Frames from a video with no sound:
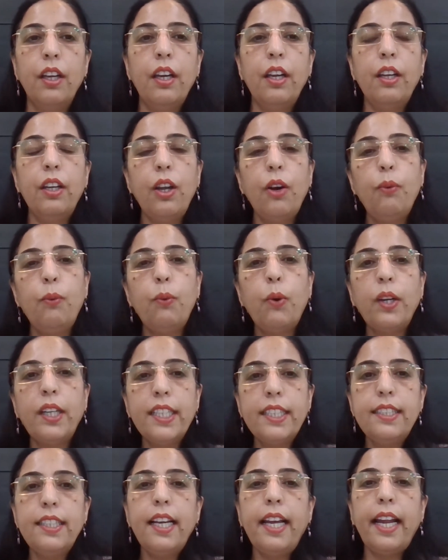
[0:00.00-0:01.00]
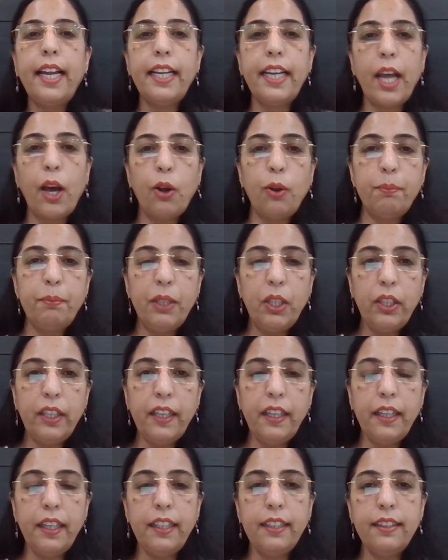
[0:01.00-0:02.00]
Now, what is the
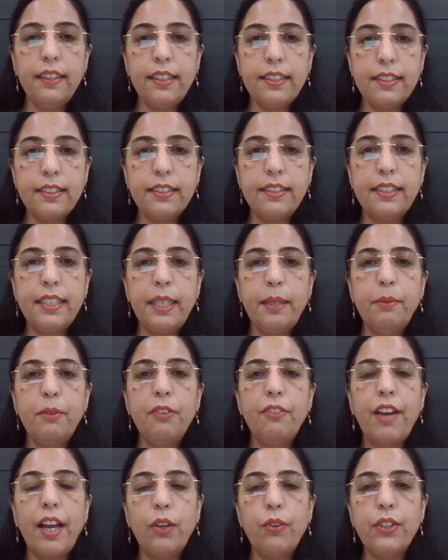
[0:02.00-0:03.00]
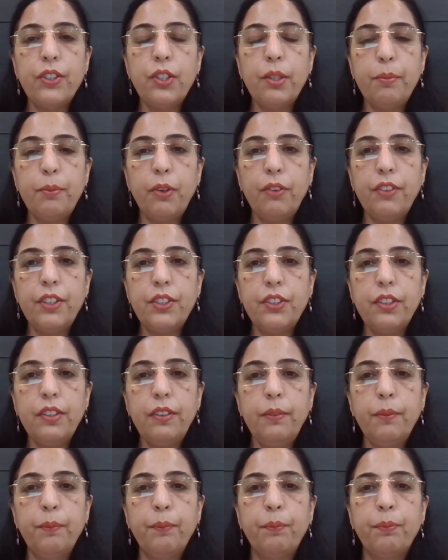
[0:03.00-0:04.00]
anomaly in this deemed valuation
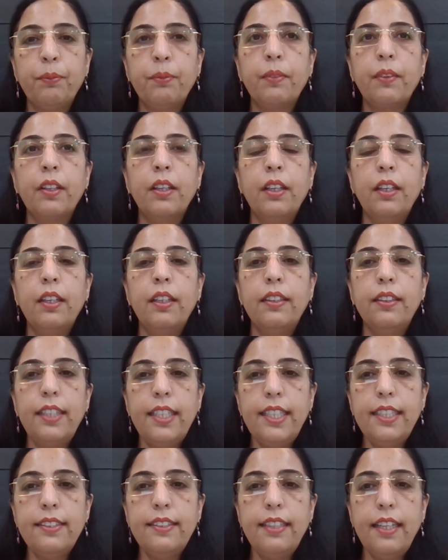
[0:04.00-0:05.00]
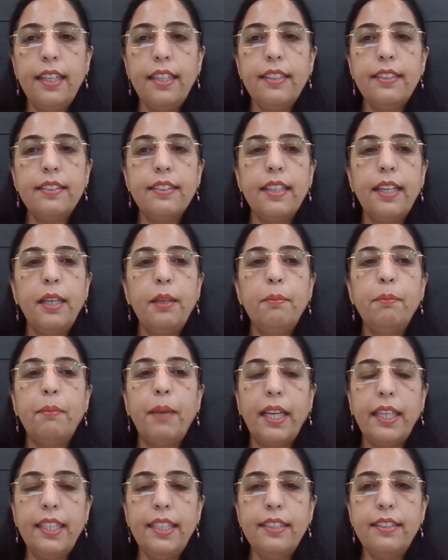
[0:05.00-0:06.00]
provision? These days, in
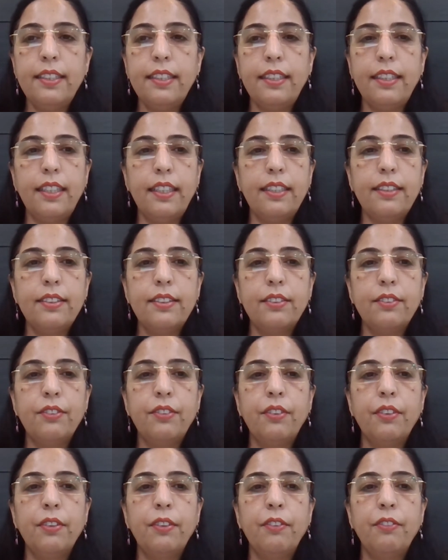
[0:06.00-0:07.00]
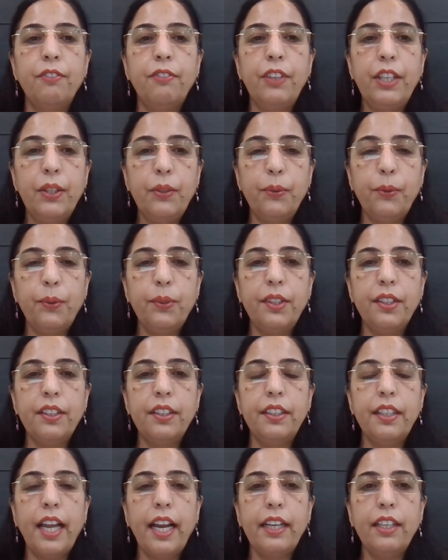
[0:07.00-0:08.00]
many cities, we note
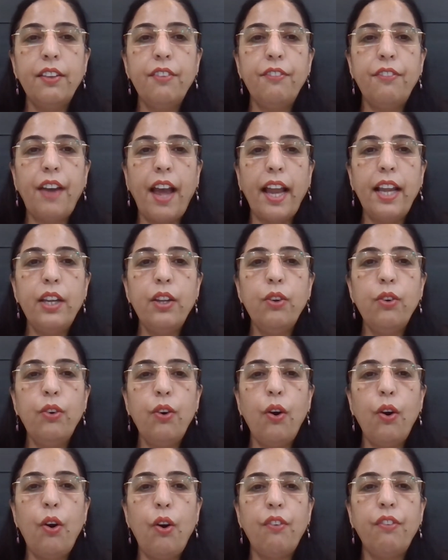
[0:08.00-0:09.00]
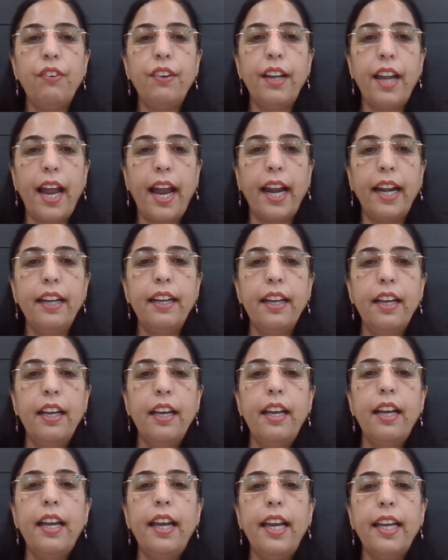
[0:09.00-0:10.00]
that the value of land
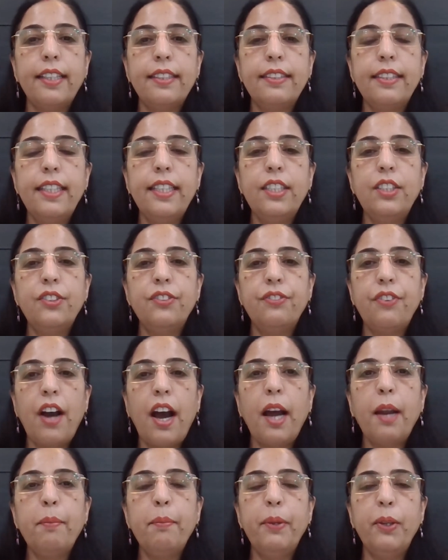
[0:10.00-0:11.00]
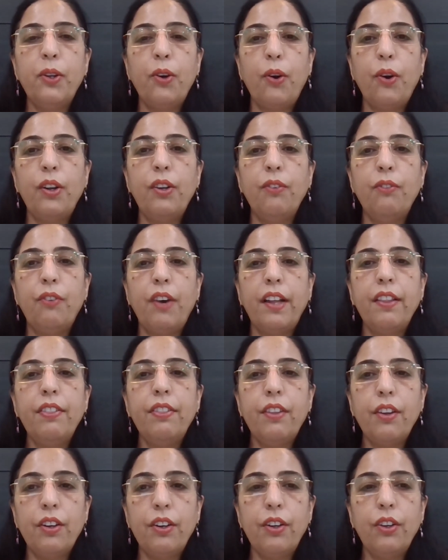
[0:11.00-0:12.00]
exceeds far beyond
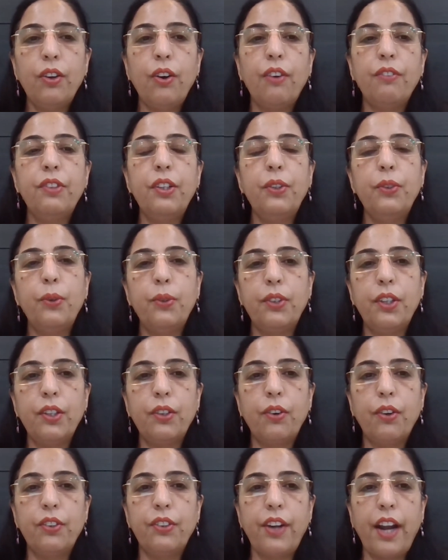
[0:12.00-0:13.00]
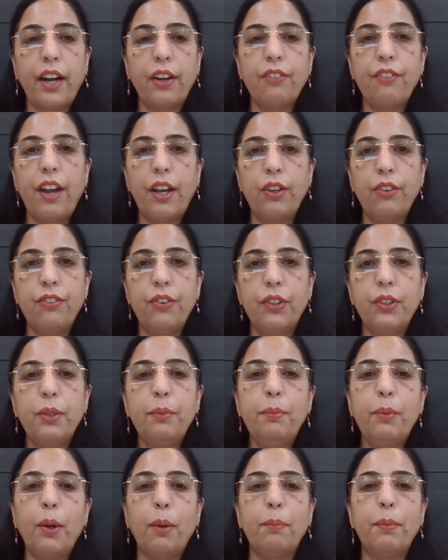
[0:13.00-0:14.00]
1/3 of the total contract value for the
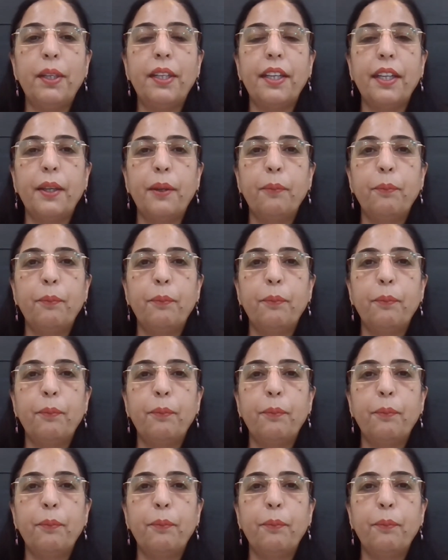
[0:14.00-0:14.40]
property.